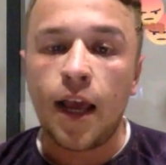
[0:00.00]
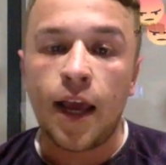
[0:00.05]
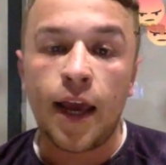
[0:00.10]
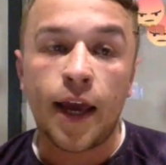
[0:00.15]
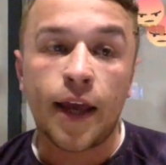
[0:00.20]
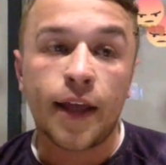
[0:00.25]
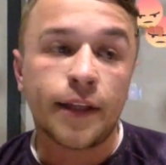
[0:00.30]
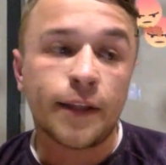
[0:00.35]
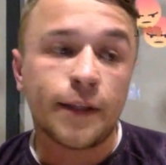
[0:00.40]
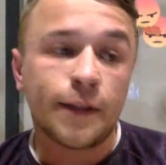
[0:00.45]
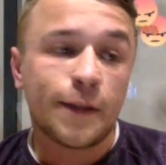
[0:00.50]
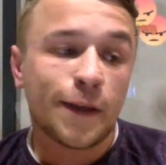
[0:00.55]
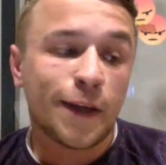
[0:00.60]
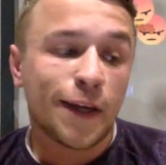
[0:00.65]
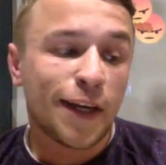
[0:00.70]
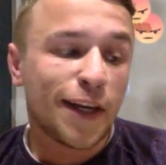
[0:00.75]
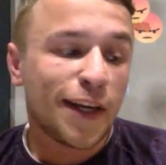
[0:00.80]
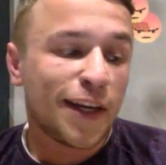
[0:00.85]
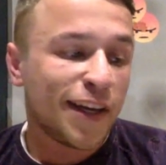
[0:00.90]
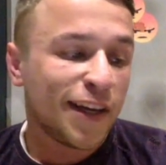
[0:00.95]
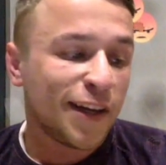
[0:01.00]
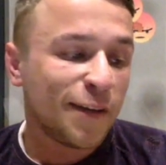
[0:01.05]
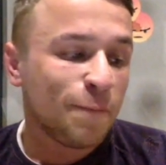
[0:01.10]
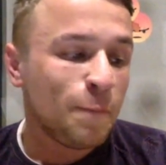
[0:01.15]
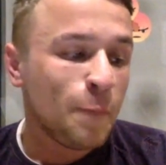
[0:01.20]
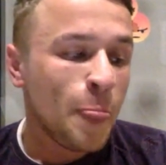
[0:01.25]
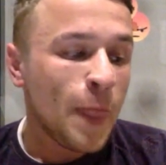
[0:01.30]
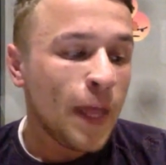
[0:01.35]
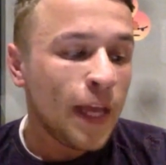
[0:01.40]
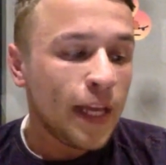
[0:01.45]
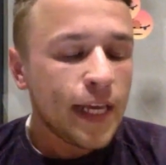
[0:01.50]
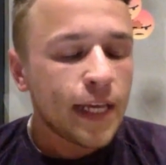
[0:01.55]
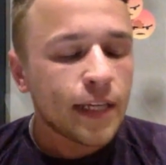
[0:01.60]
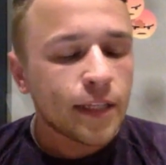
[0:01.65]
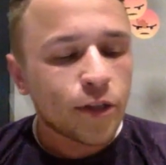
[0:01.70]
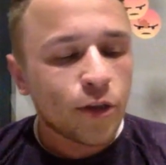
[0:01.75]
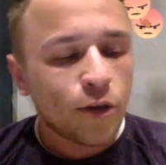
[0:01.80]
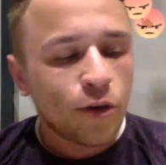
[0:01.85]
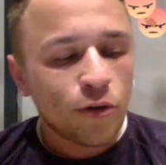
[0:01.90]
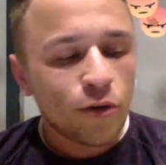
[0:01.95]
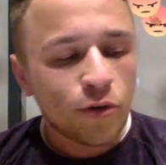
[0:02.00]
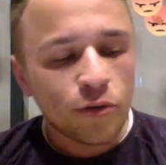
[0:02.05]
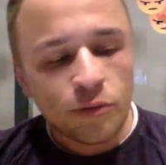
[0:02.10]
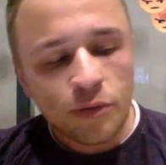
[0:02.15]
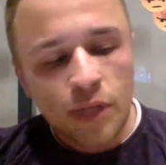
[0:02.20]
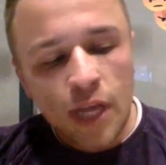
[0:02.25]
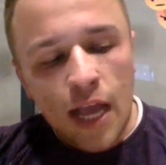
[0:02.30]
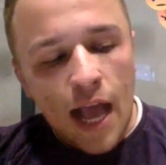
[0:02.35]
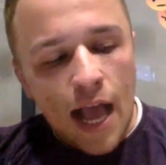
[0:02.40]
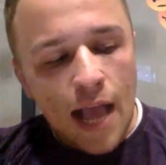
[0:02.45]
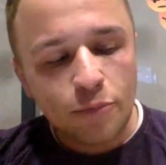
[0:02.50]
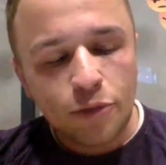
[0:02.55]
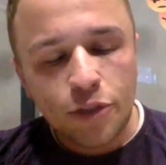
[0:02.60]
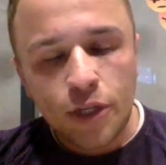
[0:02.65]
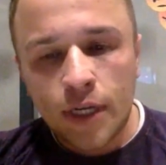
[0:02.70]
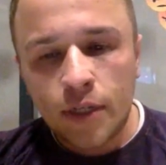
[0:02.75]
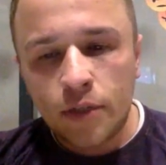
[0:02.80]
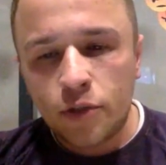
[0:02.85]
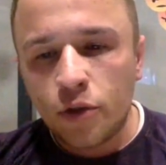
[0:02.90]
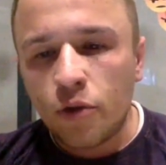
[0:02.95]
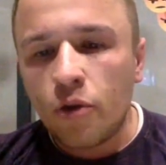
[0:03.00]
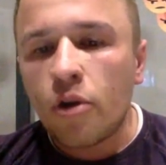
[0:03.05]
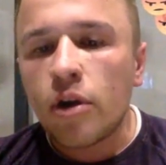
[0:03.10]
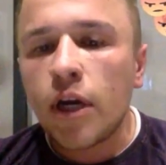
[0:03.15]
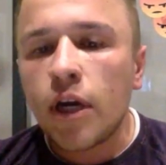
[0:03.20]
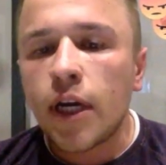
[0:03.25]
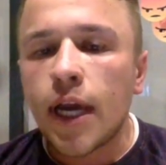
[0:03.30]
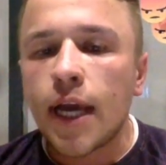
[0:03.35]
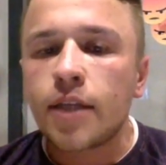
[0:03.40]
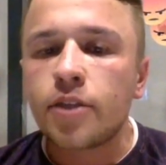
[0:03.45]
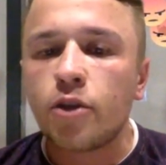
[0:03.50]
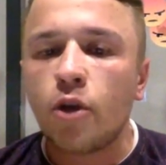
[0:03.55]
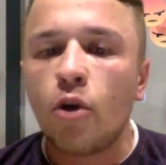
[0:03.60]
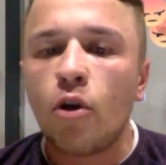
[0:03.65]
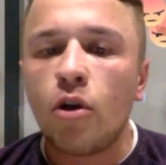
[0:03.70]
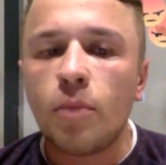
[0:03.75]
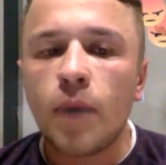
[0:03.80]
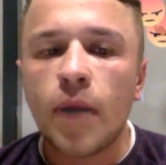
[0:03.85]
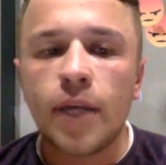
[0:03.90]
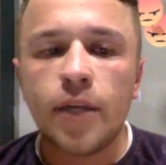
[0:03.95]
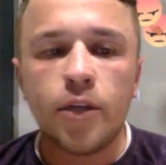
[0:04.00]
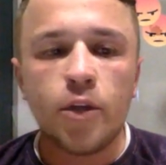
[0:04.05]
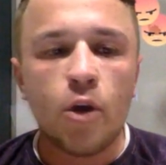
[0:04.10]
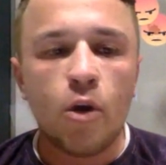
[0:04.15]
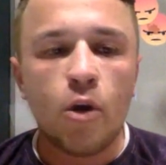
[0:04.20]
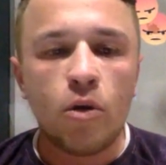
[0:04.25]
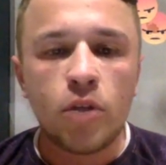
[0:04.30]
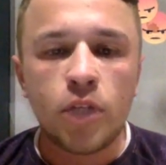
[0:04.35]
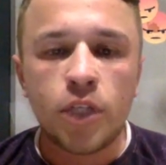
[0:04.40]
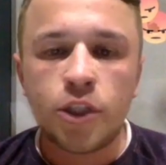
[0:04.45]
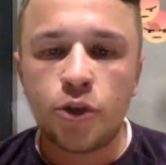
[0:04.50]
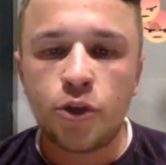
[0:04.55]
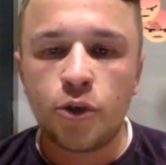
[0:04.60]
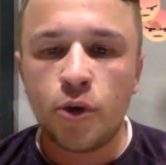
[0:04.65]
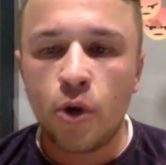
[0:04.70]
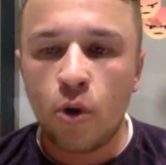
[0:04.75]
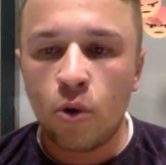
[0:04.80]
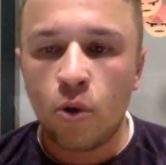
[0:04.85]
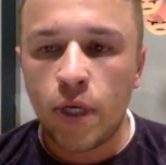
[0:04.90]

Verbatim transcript: And uh, yeah, so I'm trying to organize all my knowledge, you know,